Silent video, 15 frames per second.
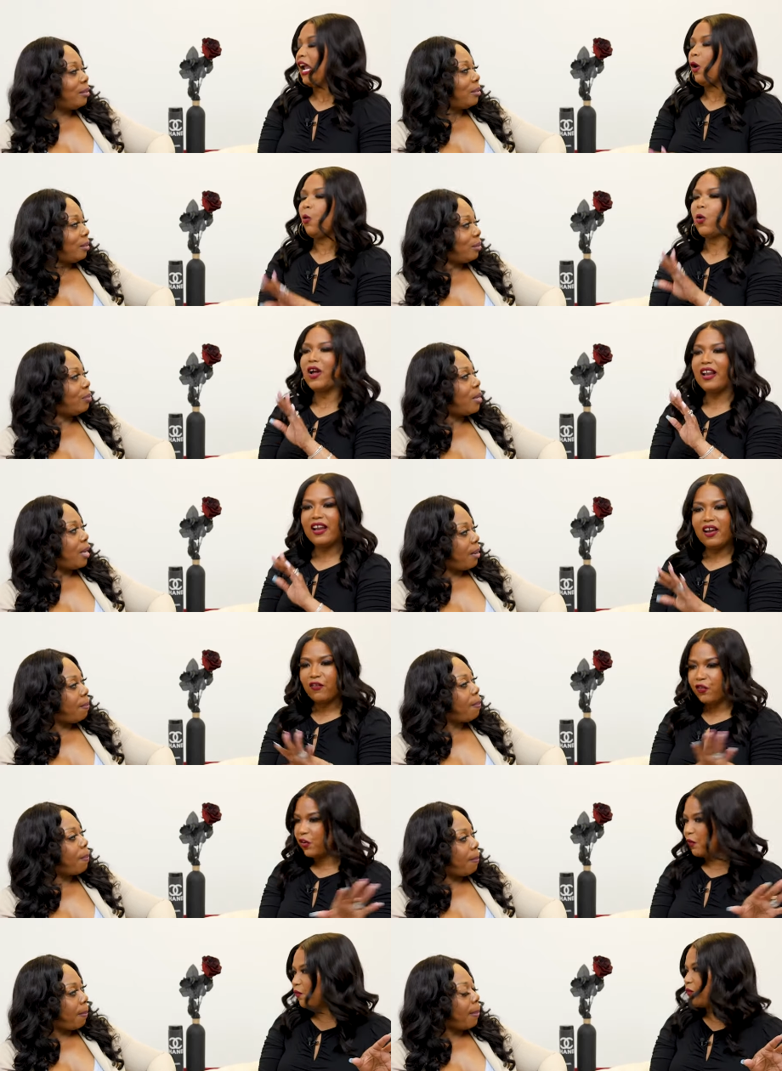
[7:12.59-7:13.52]

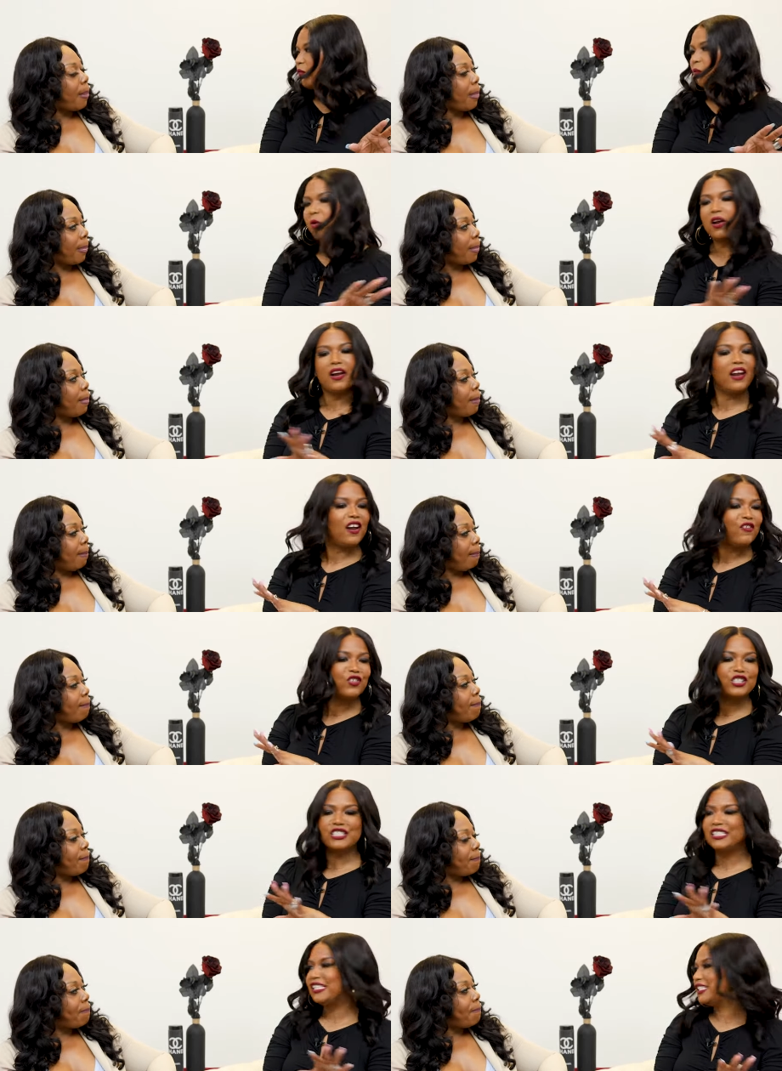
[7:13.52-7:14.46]
Speaker 1: Whatever, mm-hmm.
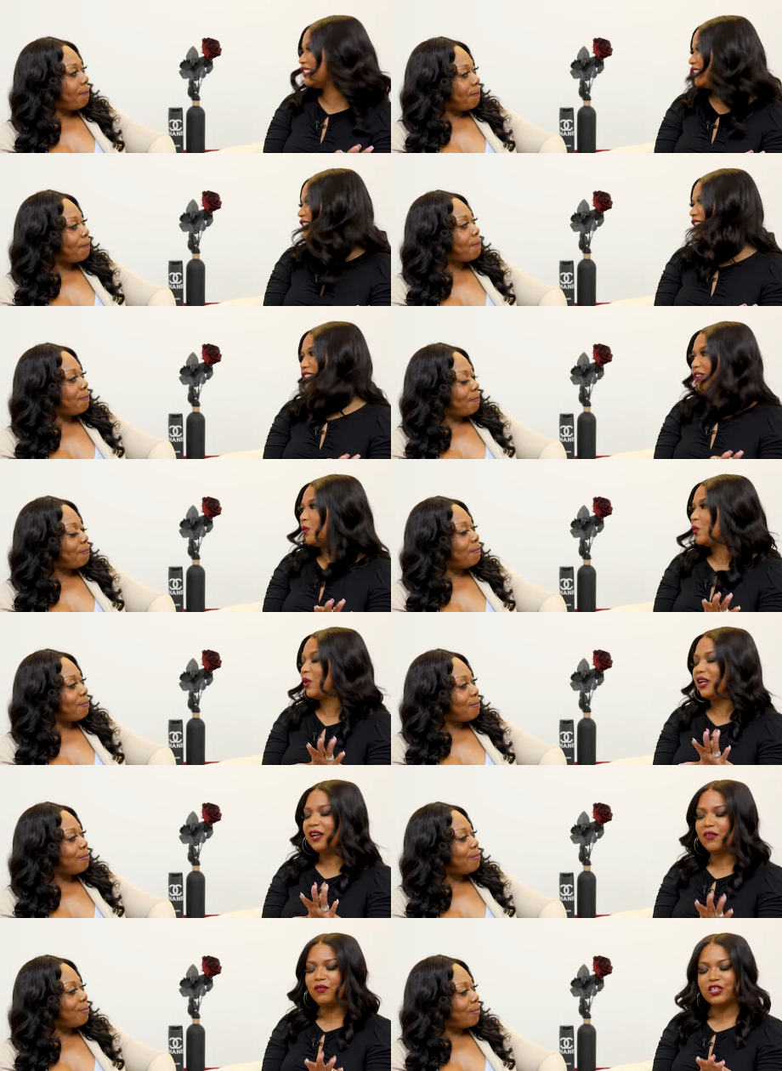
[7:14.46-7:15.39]
wherever season,
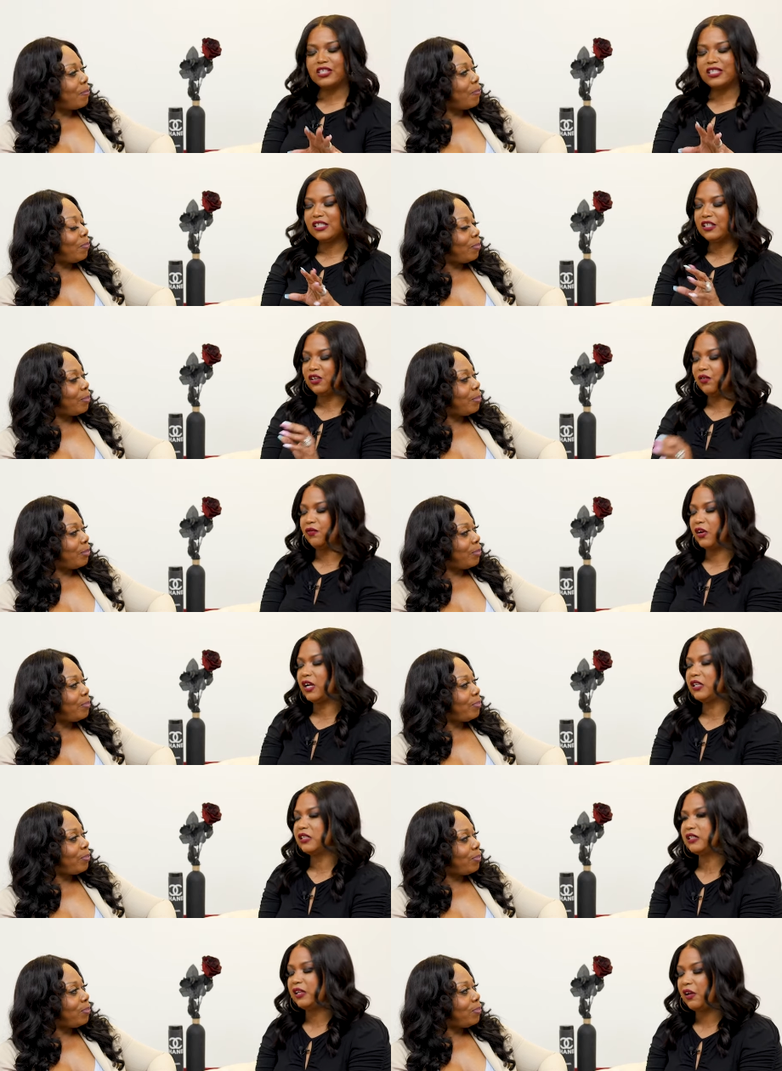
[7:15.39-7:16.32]
whatever mm-hmm. season you
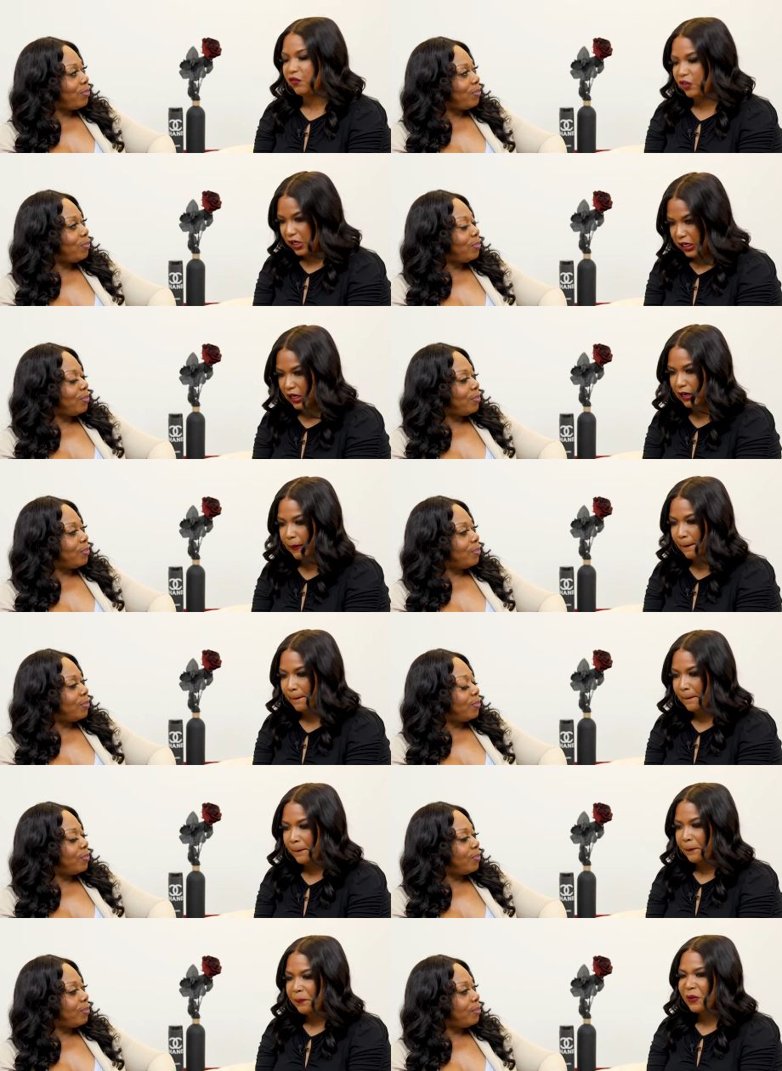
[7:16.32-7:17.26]
find yourself in,
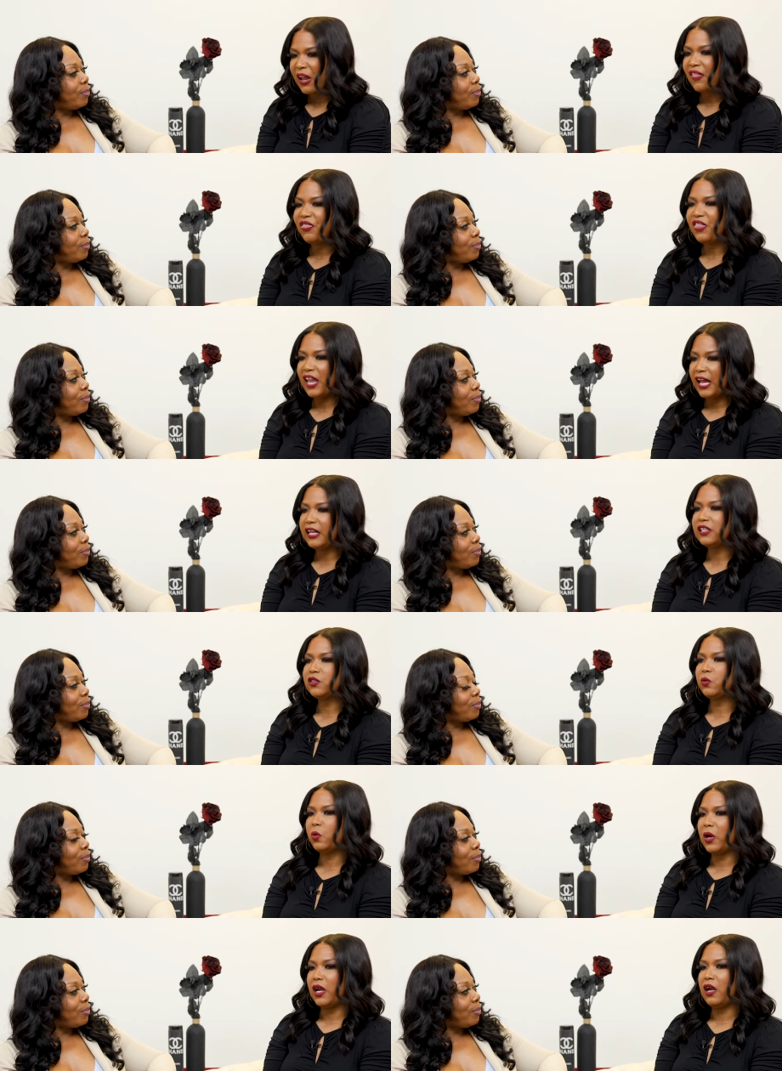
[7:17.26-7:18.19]
mm-hmm. that is
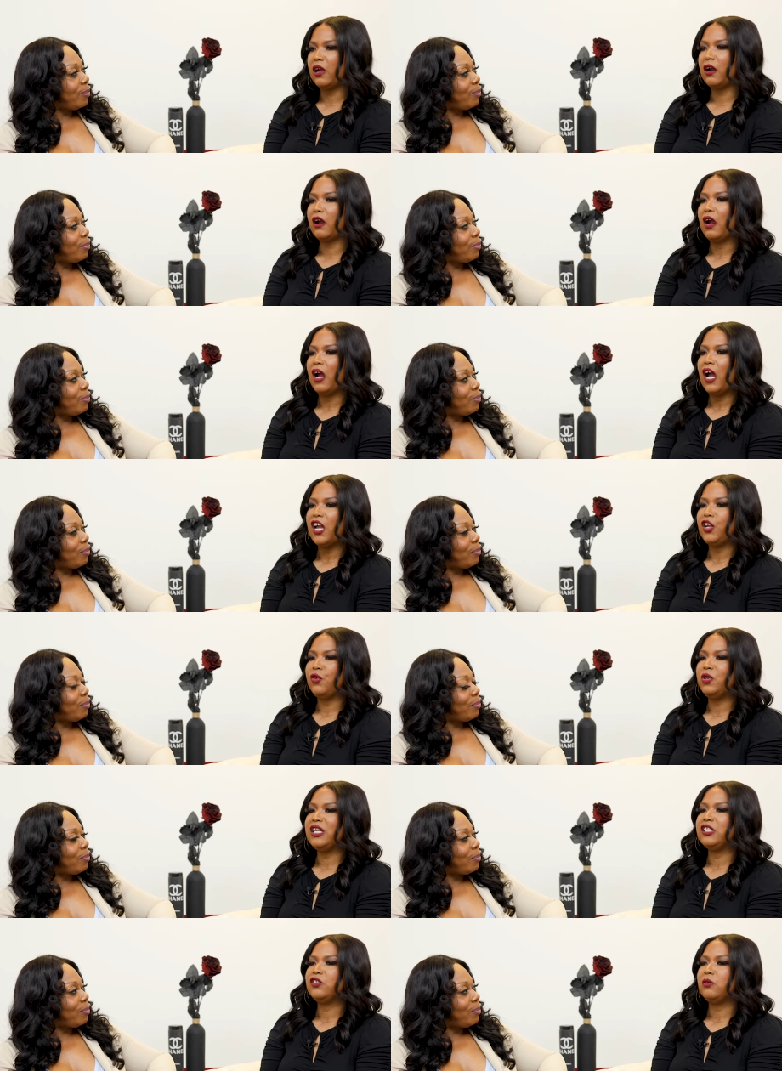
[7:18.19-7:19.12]
where you
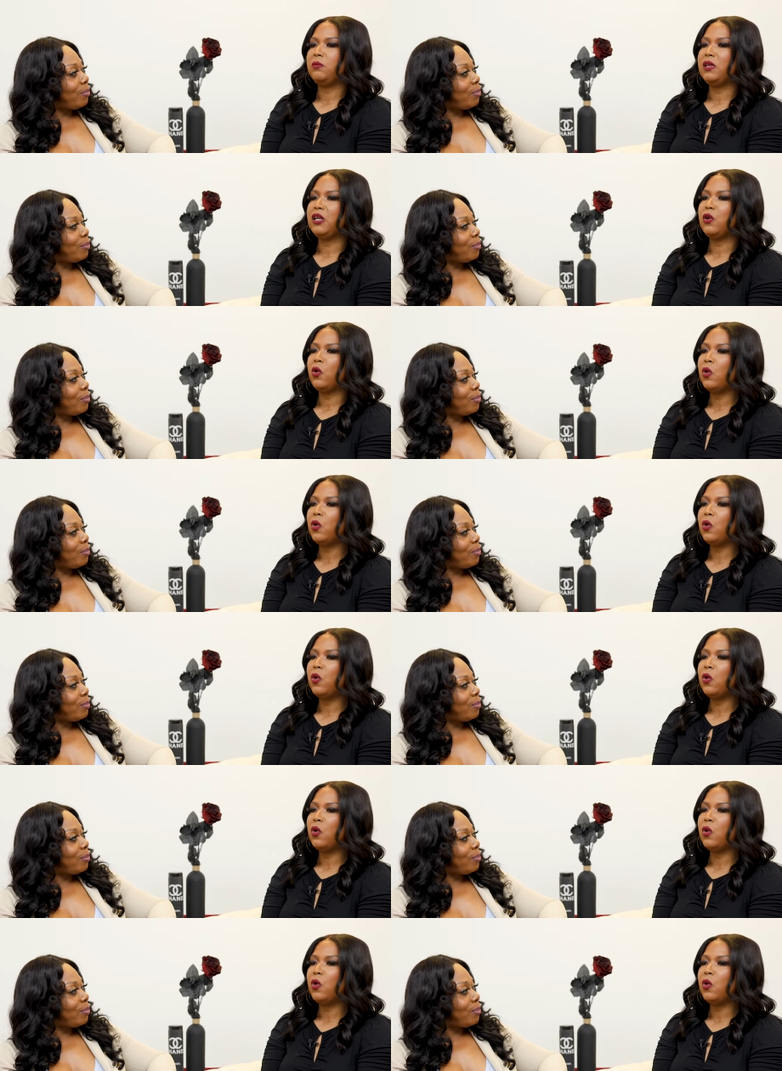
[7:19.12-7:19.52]
need to be